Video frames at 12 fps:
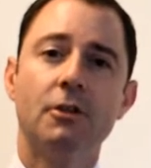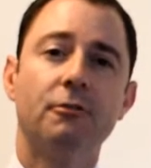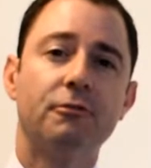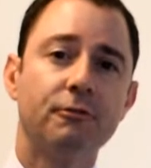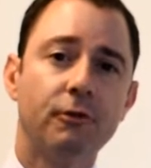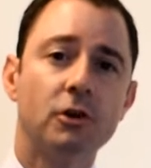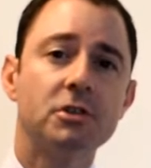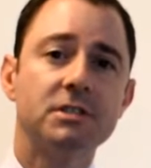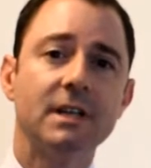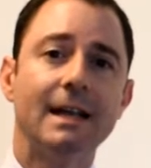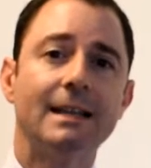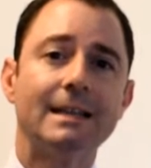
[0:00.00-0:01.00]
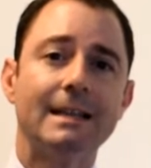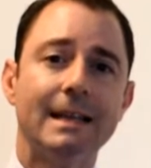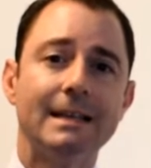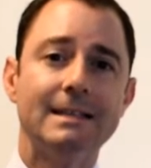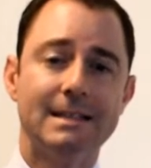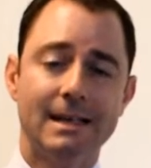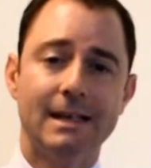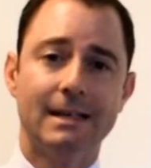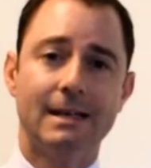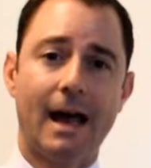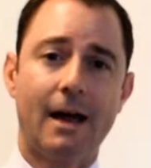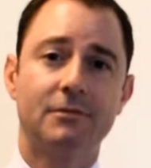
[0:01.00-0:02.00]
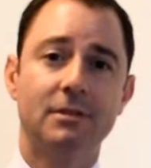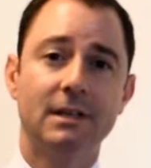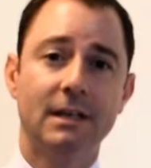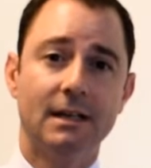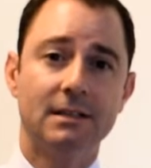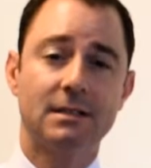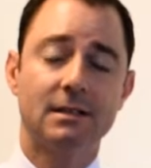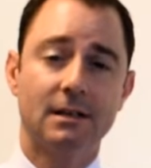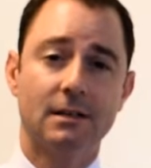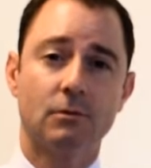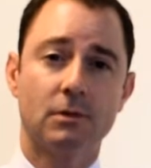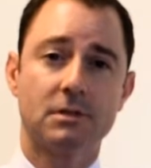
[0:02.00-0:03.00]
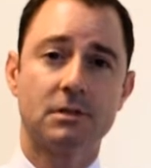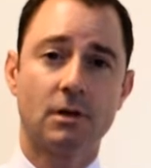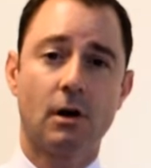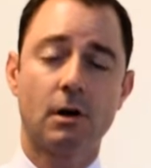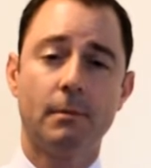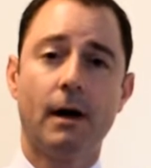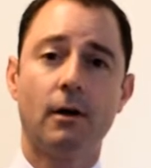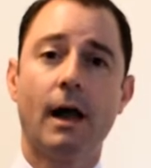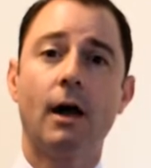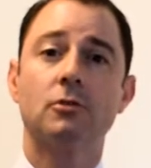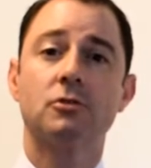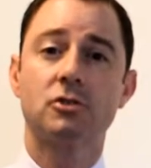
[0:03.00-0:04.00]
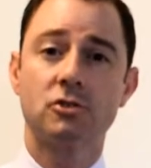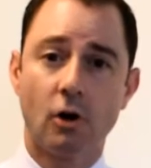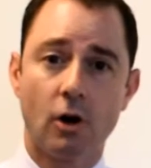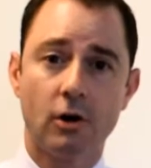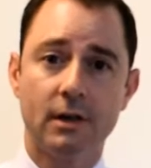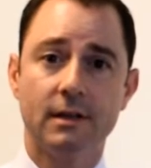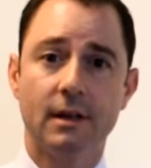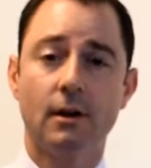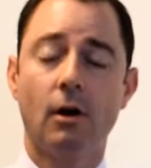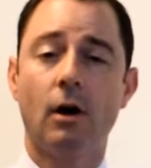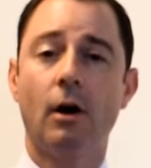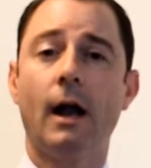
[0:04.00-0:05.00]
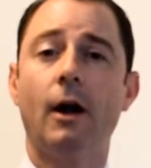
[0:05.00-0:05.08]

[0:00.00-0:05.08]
The first thing that they did after the incident was to talk about how sorry they are,